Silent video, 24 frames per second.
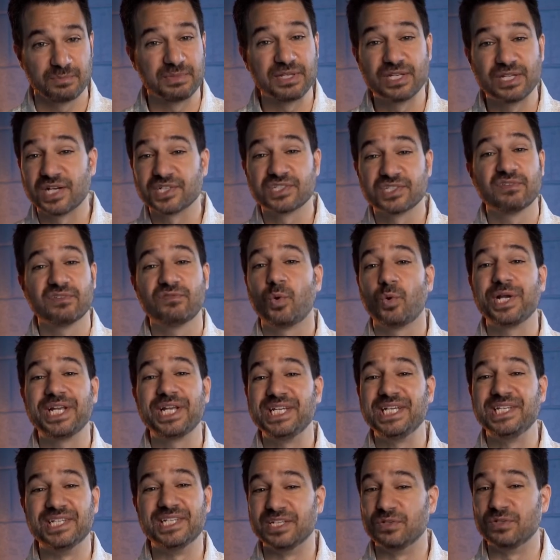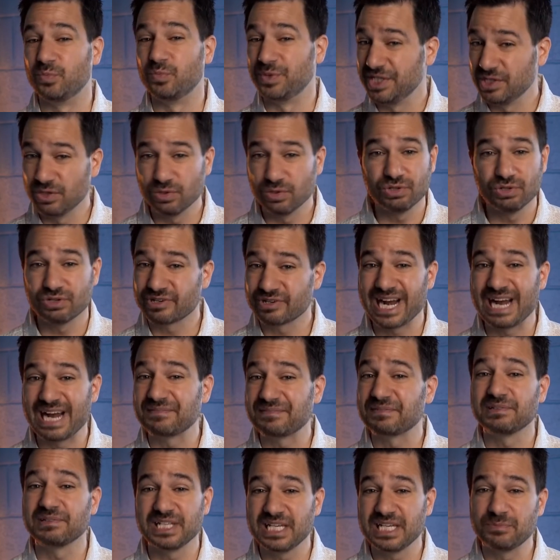Because of what he did, we no longer have
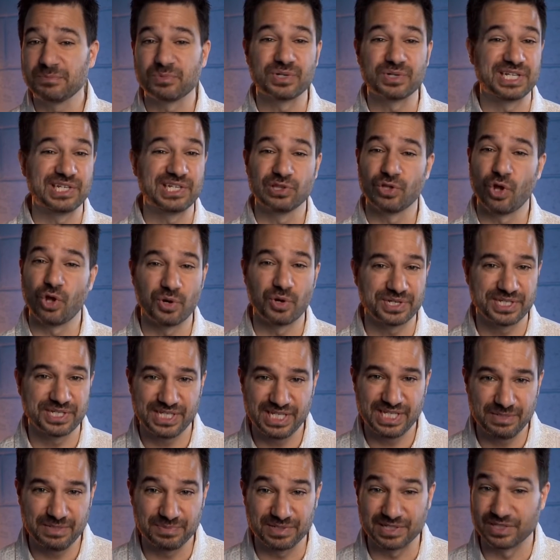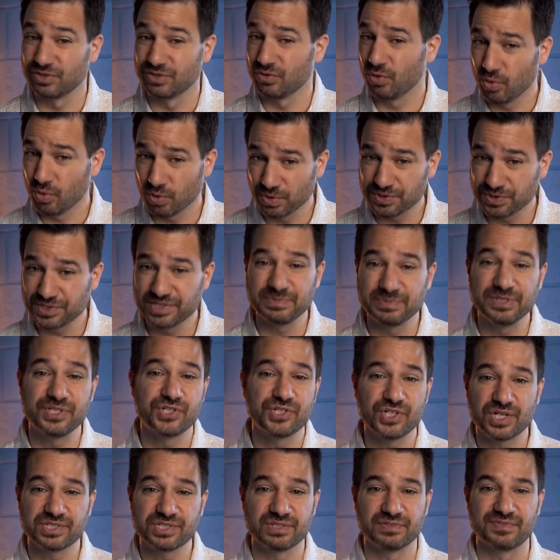to labor in law keeping in order to be
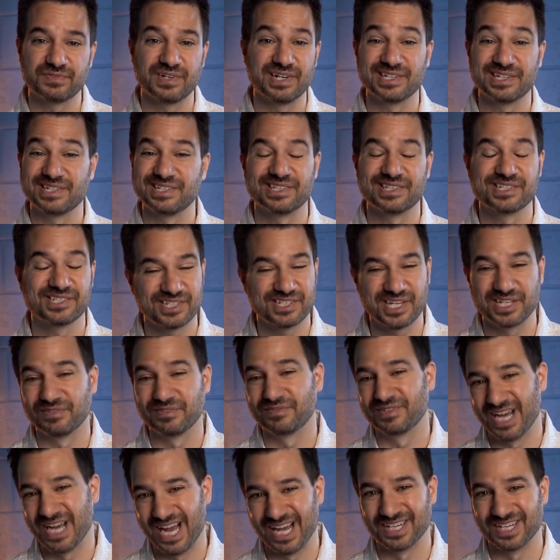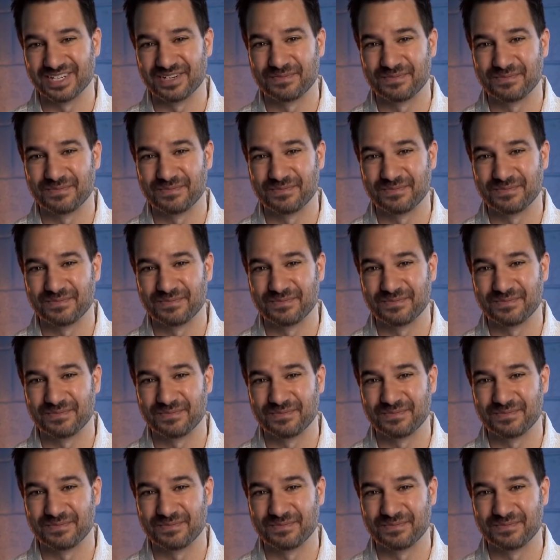justified in the sight of God.